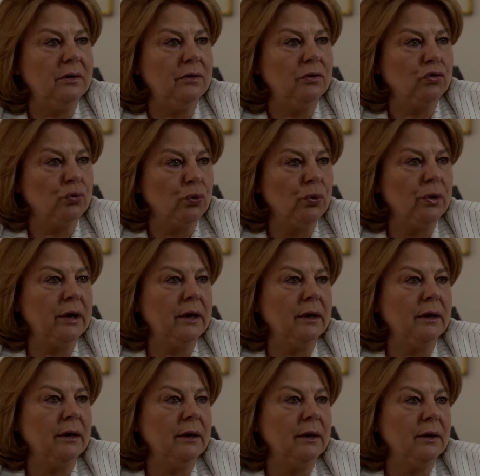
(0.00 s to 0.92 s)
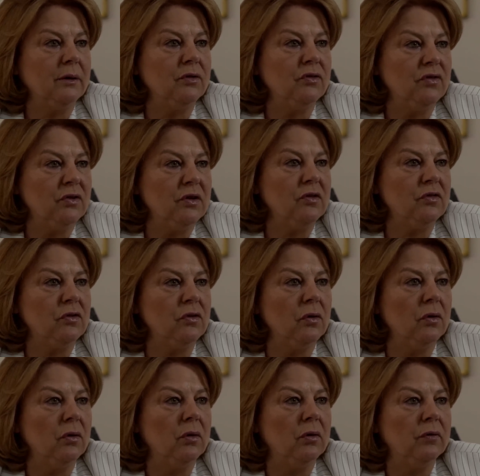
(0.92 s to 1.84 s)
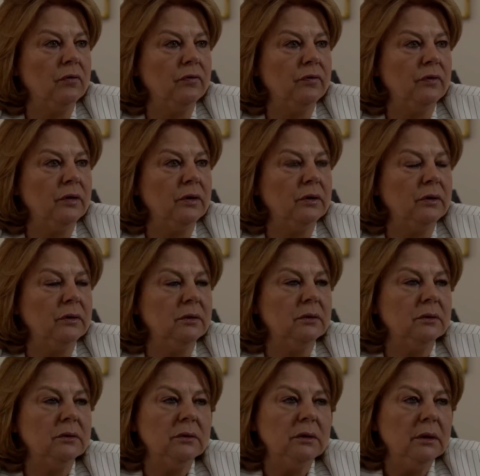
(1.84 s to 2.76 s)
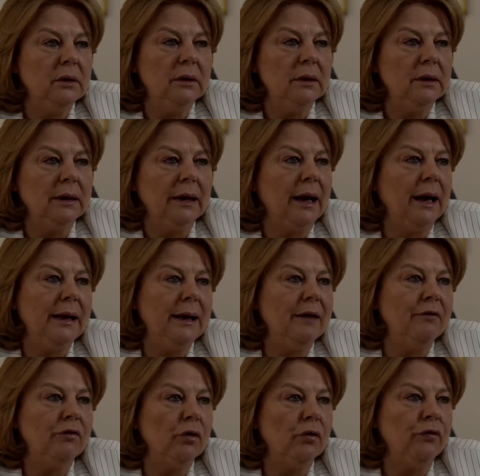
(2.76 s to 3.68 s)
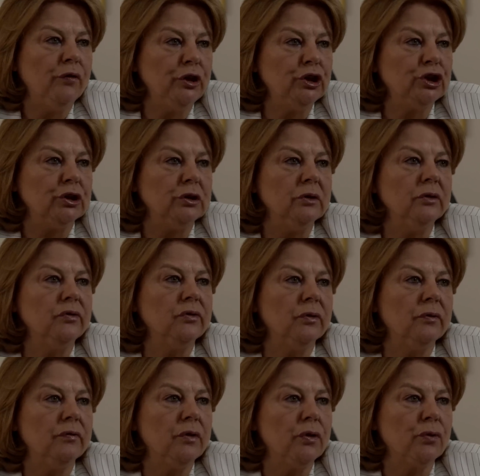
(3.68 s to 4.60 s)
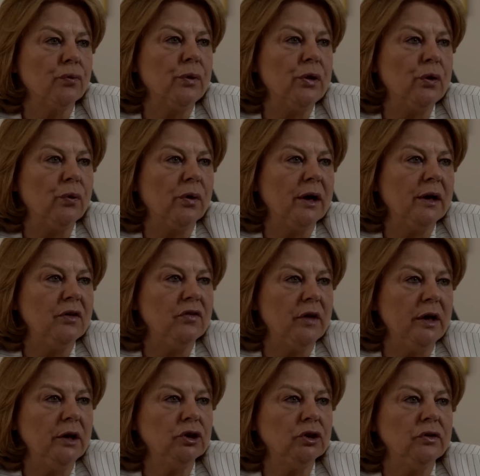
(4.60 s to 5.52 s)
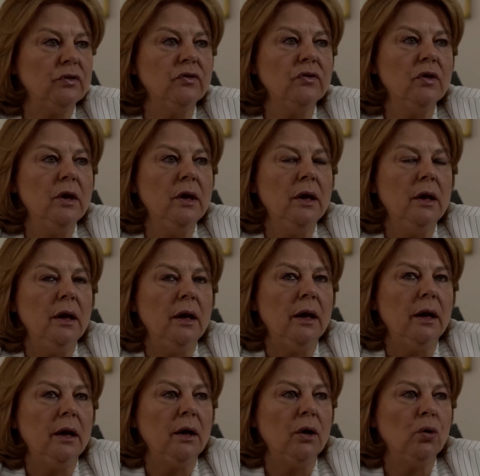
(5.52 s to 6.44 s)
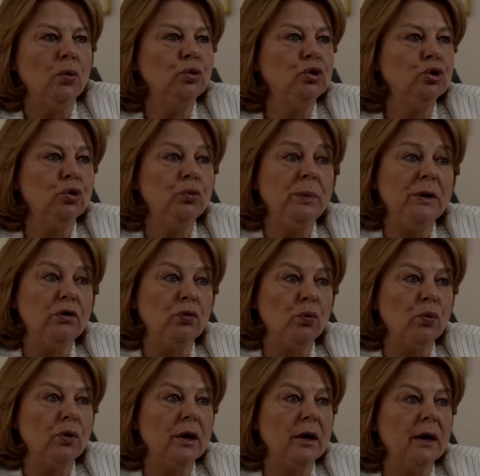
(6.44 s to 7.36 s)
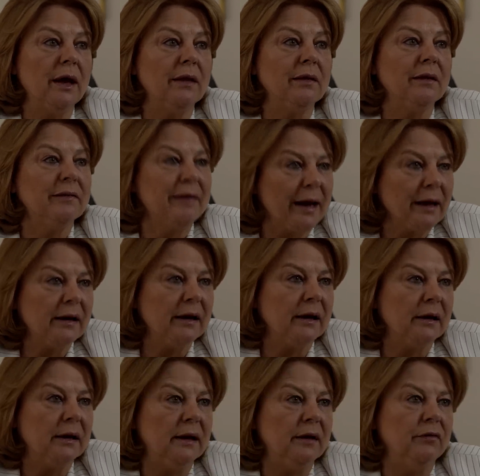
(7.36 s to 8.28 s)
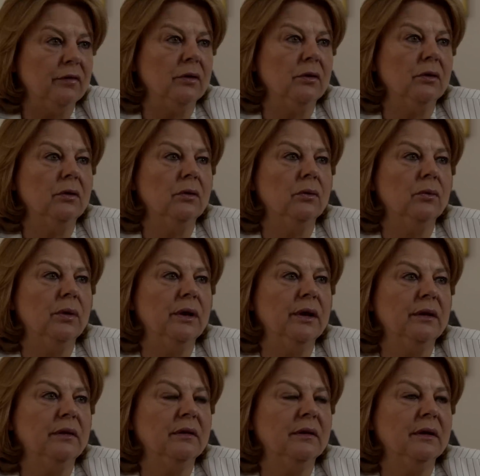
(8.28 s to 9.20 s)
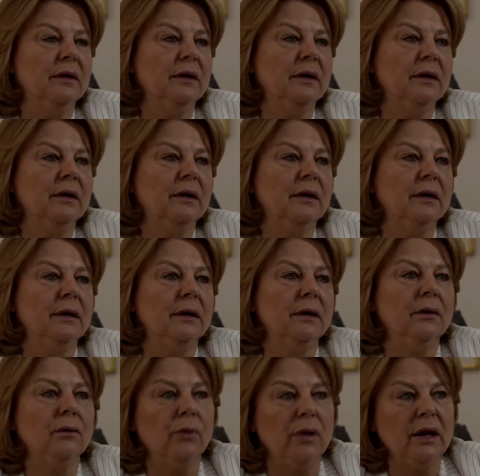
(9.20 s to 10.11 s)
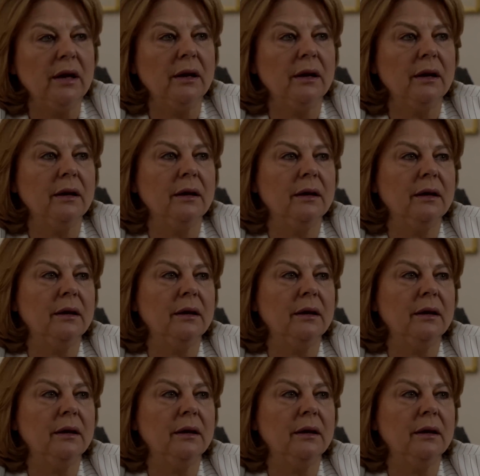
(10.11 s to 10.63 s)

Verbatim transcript: the Troika consists of uh, high level officials of the three organizations uh, who should be talking at the technical level with mm-hmm. uh, Greek uh,